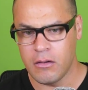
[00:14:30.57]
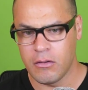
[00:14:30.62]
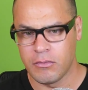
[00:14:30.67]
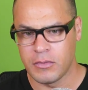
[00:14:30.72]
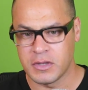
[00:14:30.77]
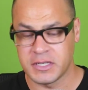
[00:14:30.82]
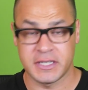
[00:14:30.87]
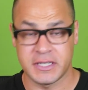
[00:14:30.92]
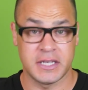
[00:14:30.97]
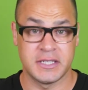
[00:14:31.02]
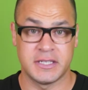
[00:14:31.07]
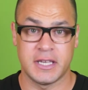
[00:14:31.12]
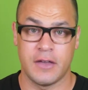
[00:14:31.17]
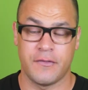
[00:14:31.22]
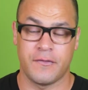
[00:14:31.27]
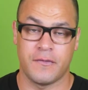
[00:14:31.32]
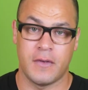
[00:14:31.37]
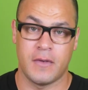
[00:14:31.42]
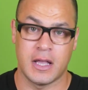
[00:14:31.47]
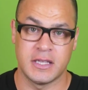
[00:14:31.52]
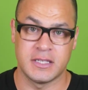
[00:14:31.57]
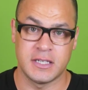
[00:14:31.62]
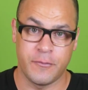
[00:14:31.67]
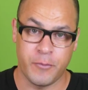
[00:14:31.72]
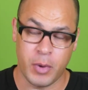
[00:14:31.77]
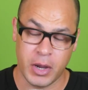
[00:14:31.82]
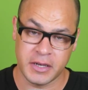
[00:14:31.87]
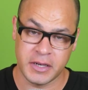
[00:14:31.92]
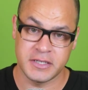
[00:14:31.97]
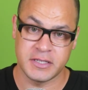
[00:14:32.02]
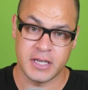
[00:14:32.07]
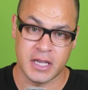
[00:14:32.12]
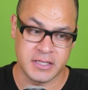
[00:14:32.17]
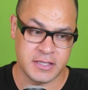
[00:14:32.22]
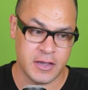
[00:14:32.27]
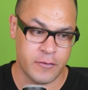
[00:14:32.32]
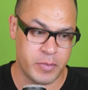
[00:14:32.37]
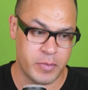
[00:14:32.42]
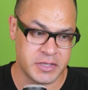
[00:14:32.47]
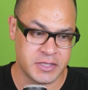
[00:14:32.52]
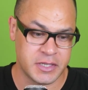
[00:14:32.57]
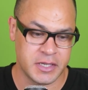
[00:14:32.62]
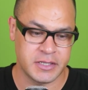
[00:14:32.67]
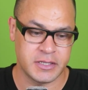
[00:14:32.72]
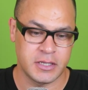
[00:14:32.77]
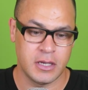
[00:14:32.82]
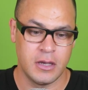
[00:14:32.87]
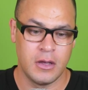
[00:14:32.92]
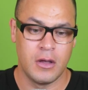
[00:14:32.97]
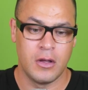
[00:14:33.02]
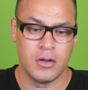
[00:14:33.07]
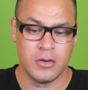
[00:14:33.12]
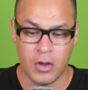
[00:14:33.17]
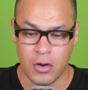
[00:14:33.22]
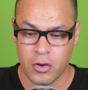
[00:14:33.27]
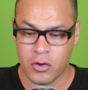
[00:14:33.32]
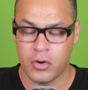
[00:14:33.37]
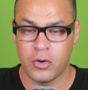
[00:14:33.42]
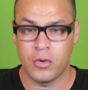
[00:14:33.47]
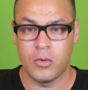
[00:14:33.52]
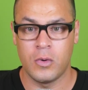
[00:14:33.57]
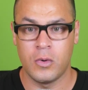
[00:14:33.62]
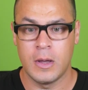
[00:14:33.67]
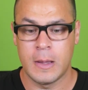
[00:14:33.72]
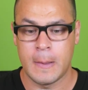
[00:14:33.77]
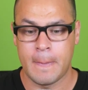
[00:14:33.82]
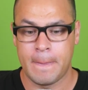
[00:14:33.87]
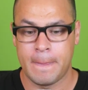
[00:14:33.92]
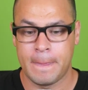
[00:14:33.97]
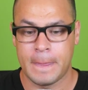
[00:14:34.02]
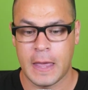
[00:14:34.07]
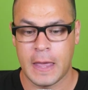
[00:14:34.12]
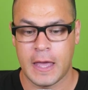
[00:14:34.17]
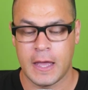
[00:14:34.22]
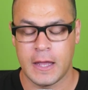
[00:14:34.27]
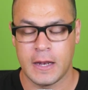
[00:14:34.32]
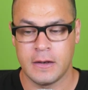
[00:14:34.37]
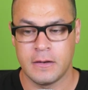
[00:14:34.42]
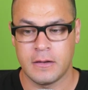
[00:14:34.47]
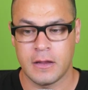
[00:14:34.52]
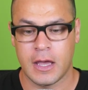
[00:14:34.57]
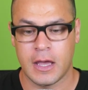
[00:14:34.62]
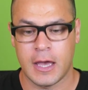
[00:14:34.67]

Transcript: this is unsafe. Unsafe practice, unsafe business, not cool, and